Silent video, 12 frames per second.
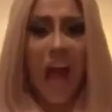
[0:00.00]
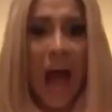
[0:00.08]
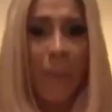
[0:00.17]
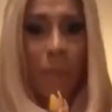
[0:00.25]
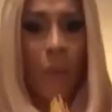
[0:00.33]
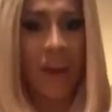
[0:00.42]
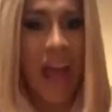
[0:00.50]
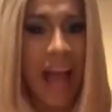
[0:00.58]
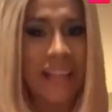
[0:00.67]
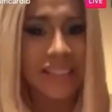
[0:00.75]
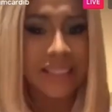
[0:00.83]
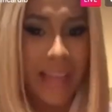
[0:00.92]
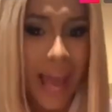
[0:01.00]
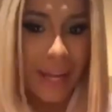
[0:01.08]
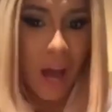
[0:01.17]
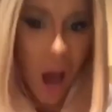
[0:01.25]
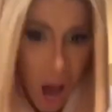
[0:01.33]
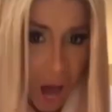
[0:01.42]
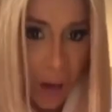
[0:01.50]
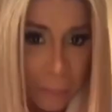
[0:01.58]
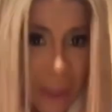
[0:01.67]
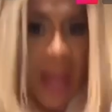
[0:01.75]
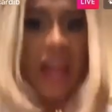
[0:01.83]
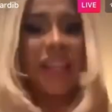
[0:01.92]
chop what I set
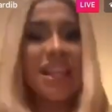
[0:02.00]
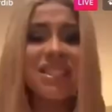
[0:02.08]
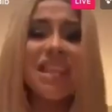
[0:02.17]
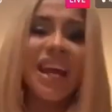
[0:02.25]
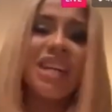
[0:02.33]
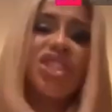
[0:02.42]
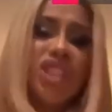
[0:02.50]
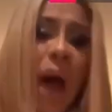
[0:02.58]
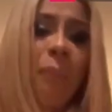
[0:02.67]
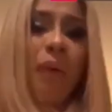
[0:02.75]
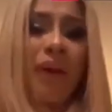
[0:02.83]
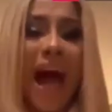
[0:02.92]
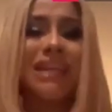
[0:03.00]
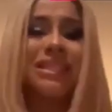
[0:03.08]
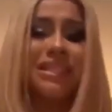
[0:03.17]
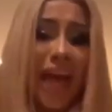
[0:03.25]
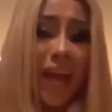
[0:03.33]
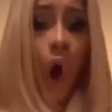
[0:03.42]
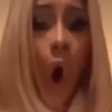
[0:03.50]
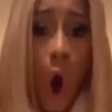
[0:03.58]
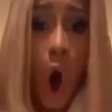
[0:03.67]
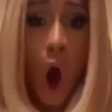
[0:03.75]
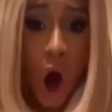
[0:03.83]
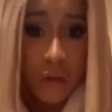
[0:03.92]
up. These niggas chop what I set
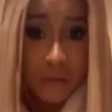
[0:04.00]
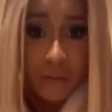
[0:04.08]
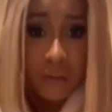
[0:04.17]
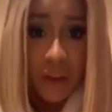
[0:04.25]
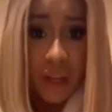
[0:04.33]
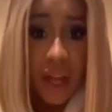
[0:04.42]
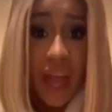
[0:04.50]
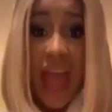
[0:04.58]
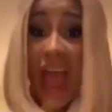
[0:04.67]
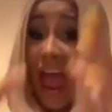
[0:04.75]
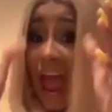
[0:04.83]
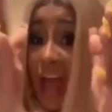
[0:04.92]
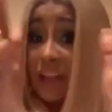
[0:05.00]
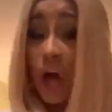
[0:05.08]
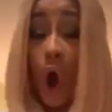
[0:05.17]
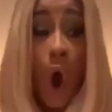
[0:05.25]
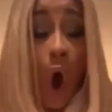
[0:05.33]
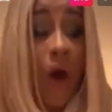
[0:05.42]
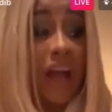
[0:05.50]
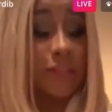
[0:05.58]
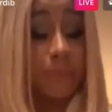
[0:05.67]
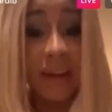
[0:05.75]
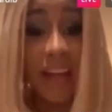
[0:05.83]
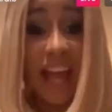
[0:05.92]
off the whole
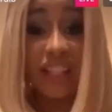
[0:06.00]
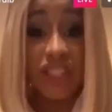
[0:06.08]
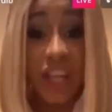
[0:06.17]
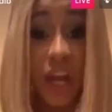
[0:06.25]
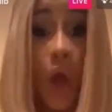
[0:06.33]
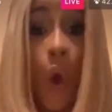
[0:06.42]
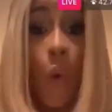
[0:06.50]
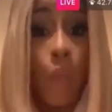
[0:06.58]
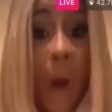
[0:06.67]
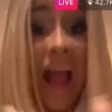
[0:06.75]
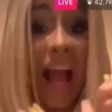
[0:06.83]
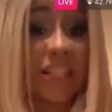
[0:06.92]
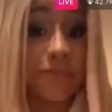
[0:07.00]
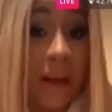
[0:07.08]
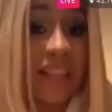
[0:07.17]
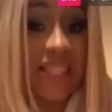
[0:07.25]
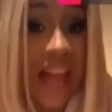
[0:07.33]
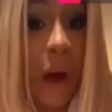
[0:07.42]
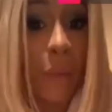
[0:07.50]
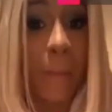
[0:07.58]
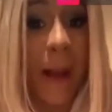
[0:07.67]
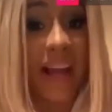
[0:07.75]
explanation why I spent time with